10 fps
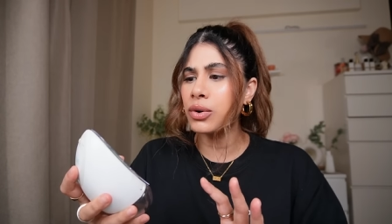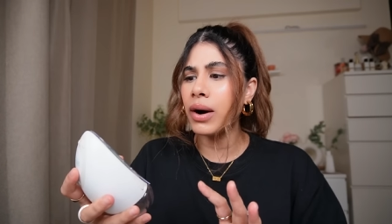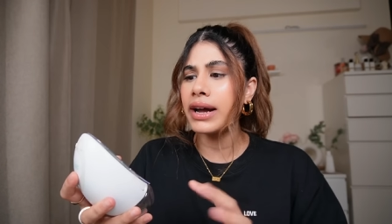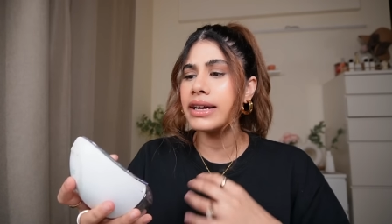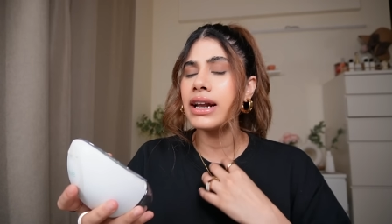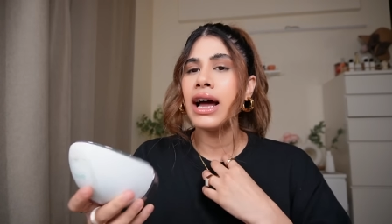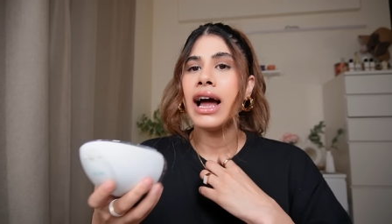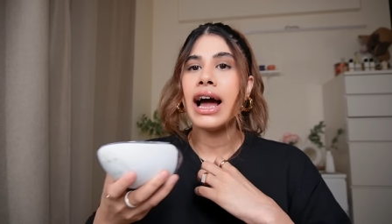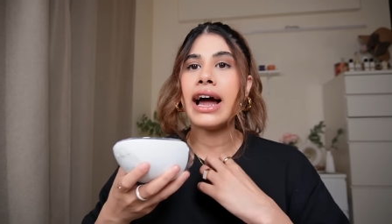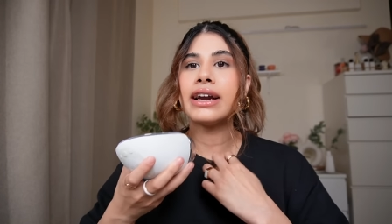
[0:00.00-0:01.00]
quiet
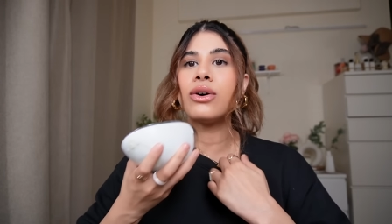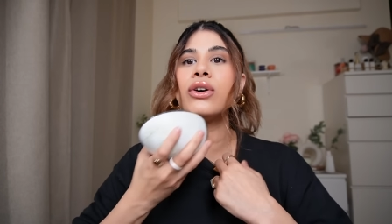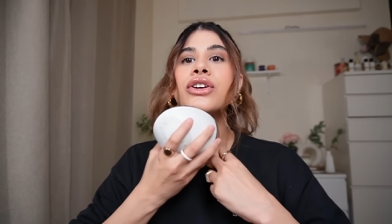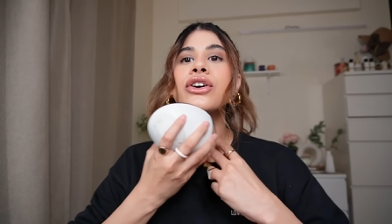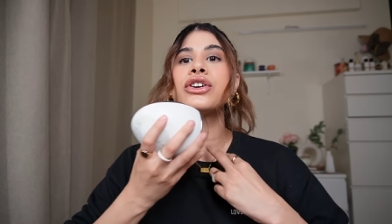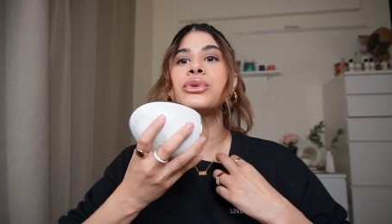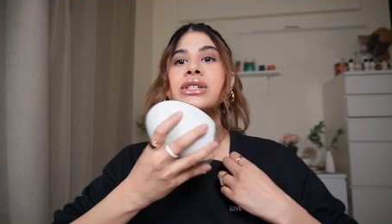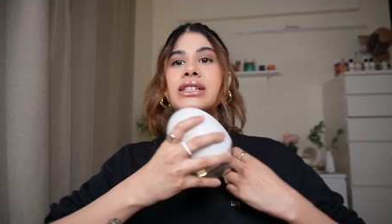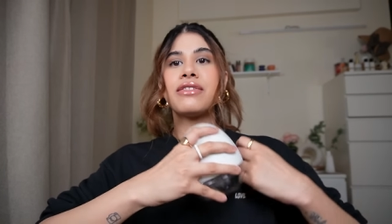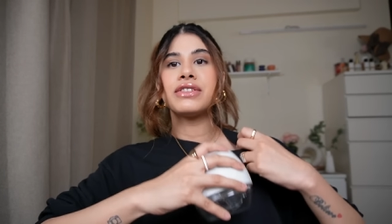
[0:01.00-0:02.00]
and all you gotta do is
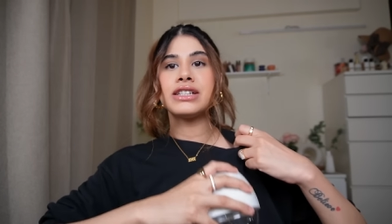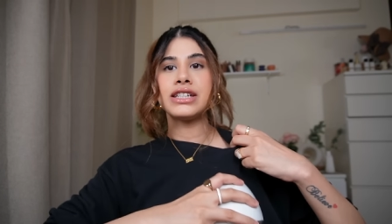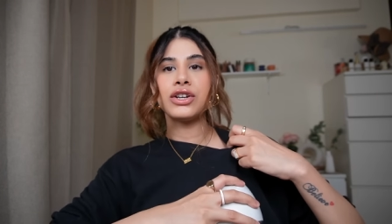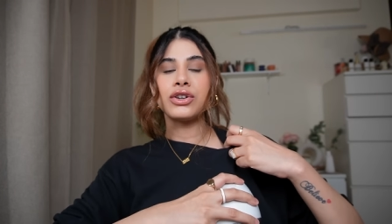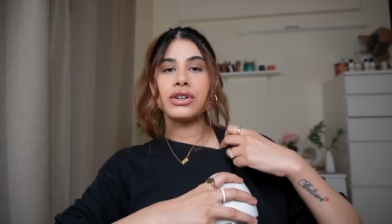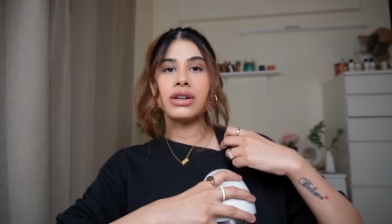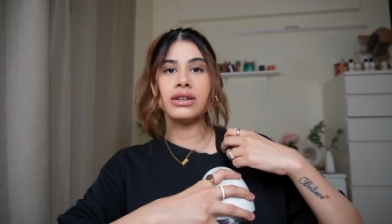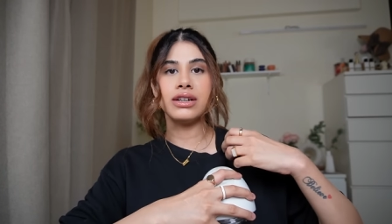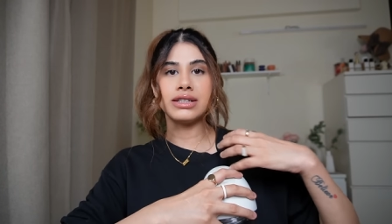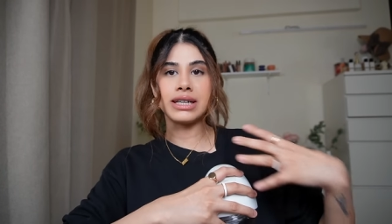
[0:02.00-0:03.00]
stuff this in your
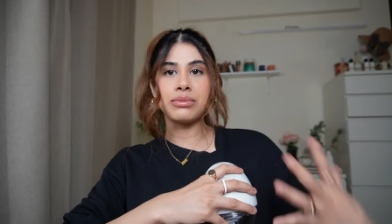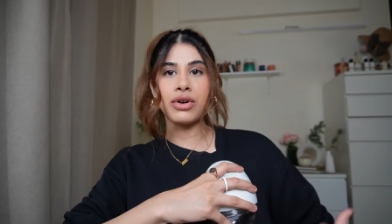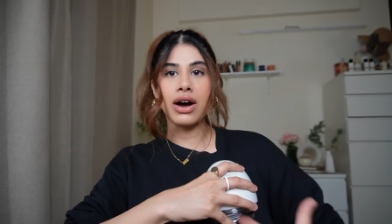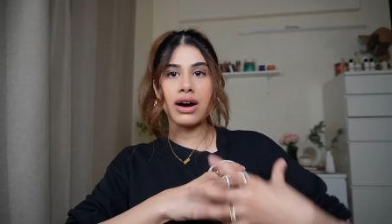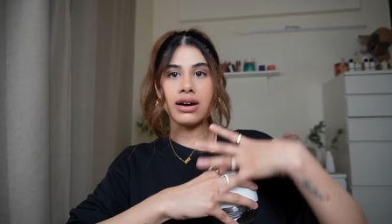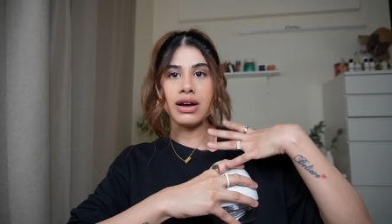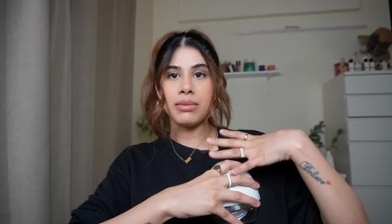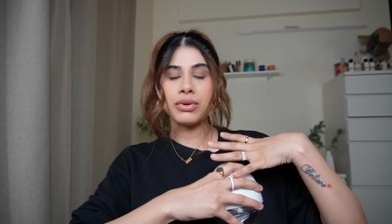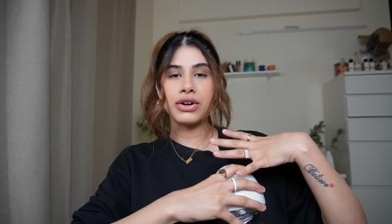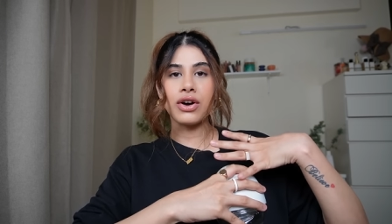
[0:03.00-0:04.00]
nursing bra
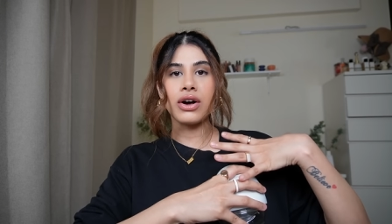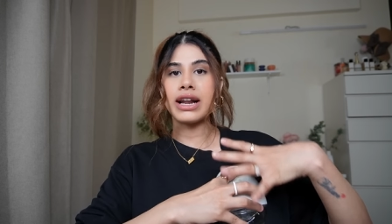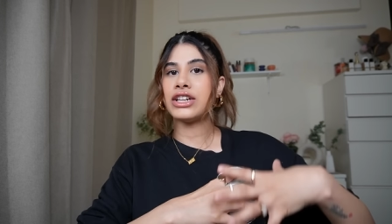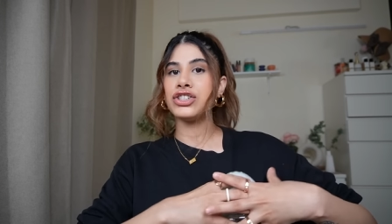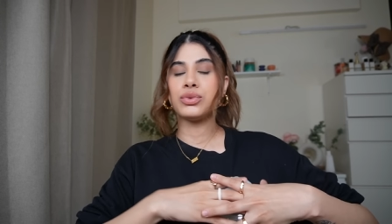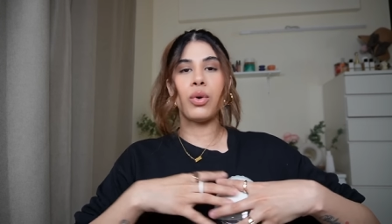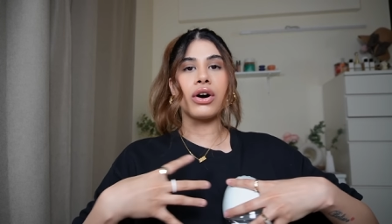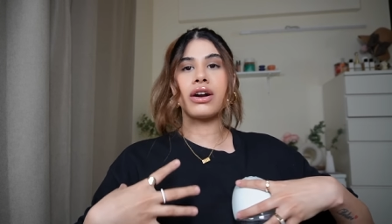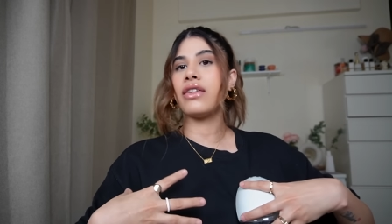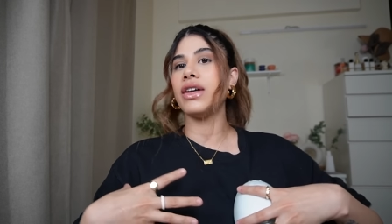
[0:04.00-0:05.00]
put it on and just
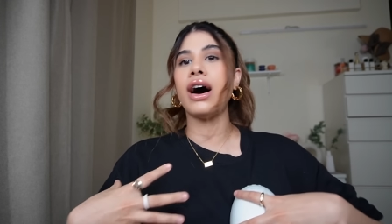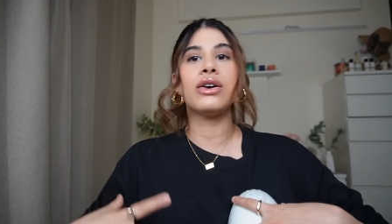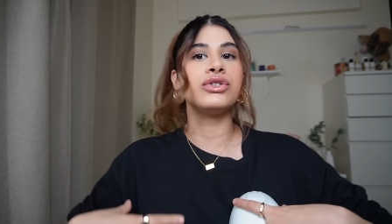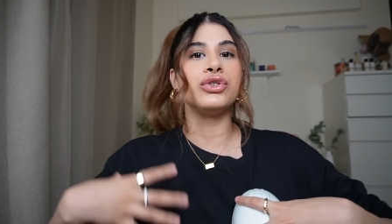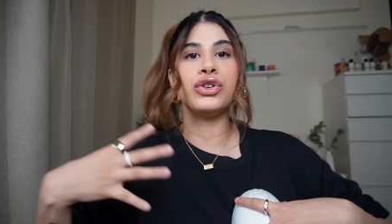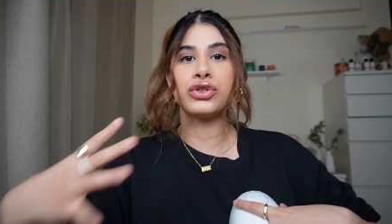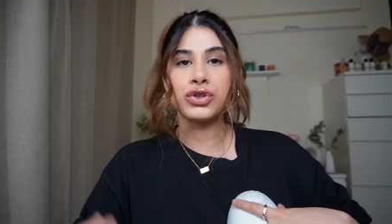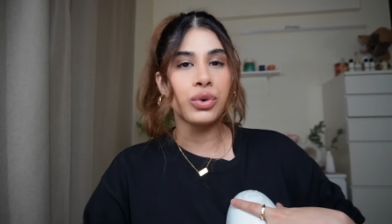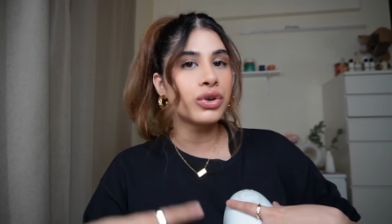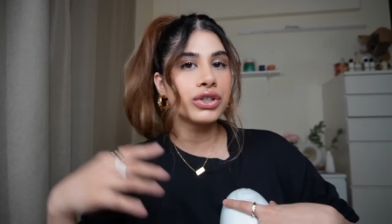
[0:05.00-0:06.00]
walk around the house do your
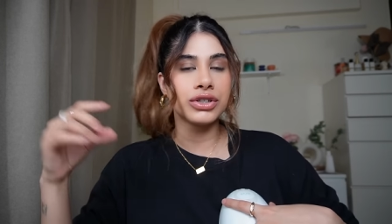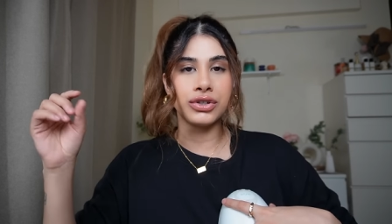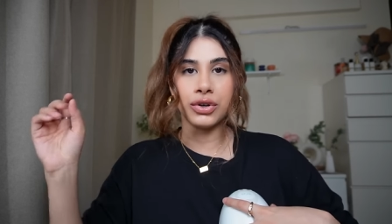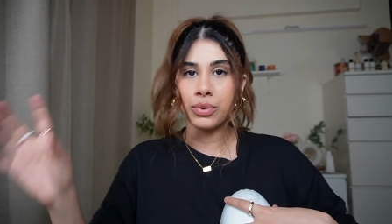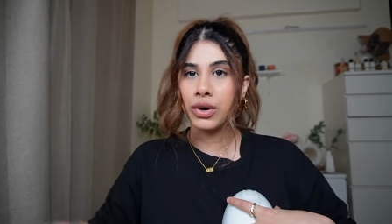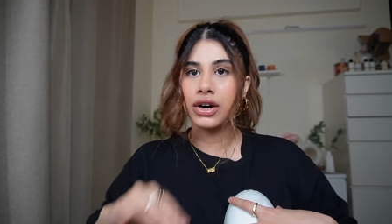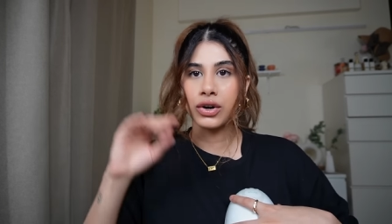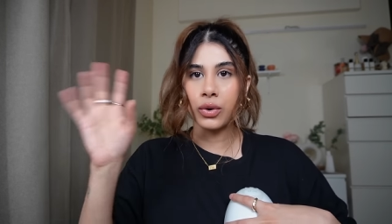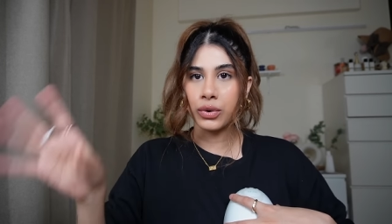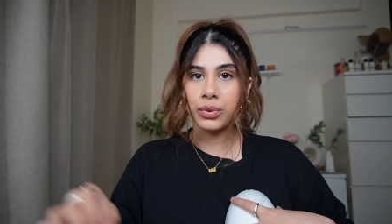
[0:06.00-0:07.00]
chores do your work
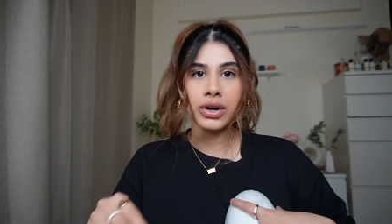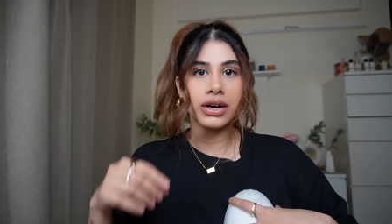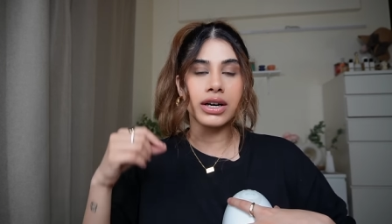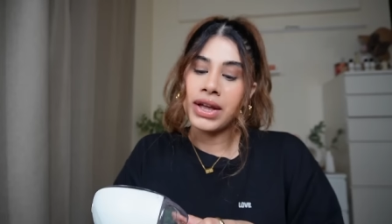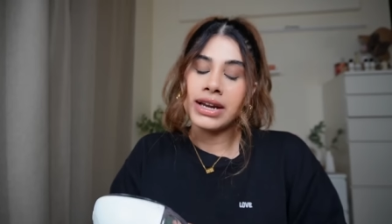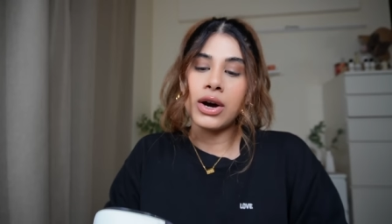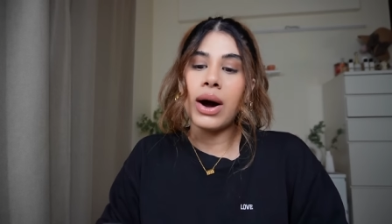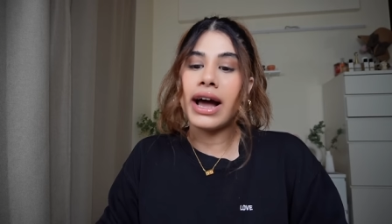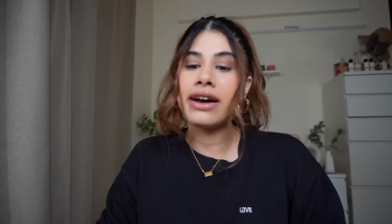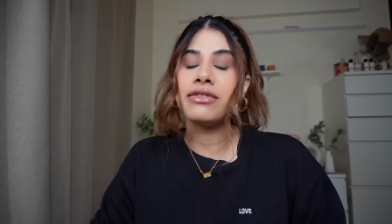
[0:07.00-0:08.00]
go to work now
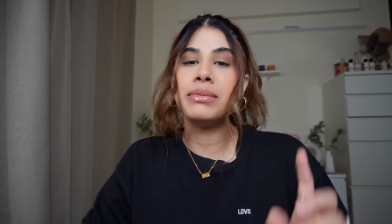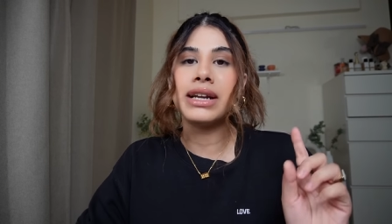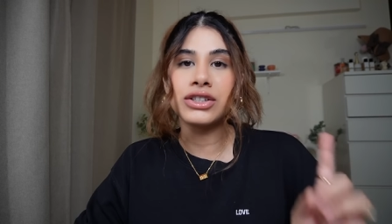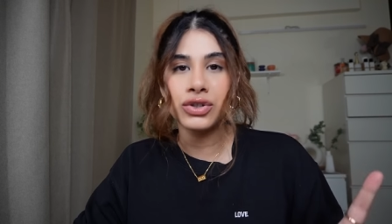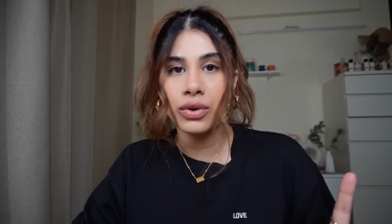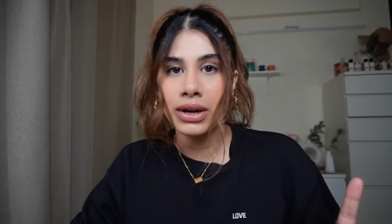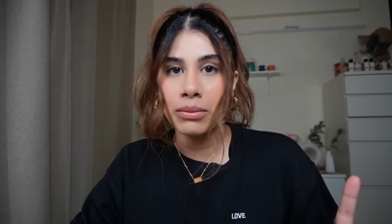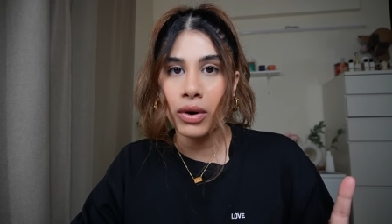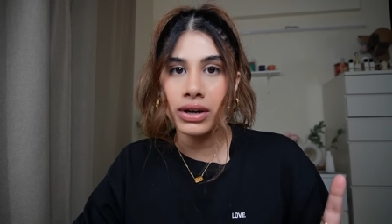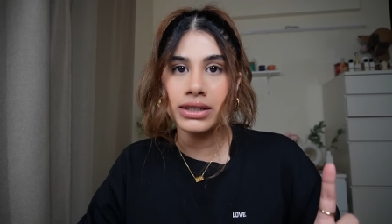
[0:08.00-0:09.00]
i have milk storing
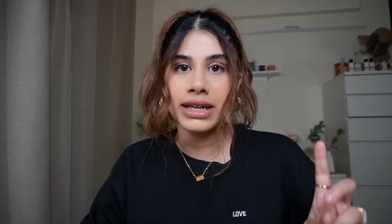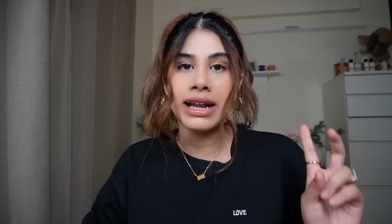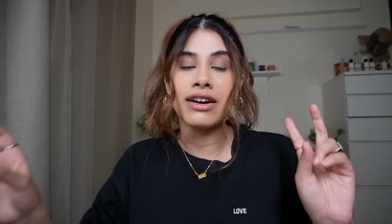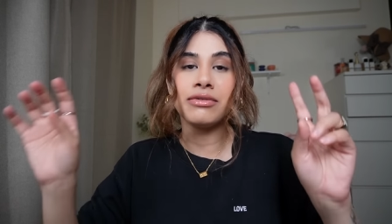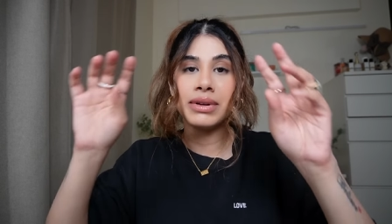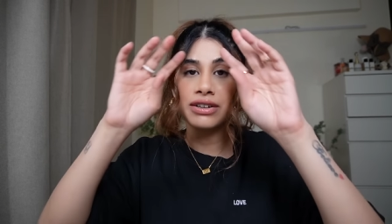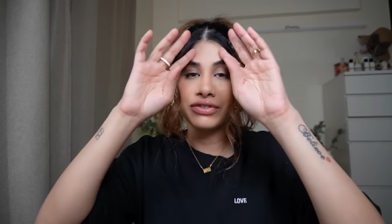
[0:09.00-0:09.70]
bottles and i have milk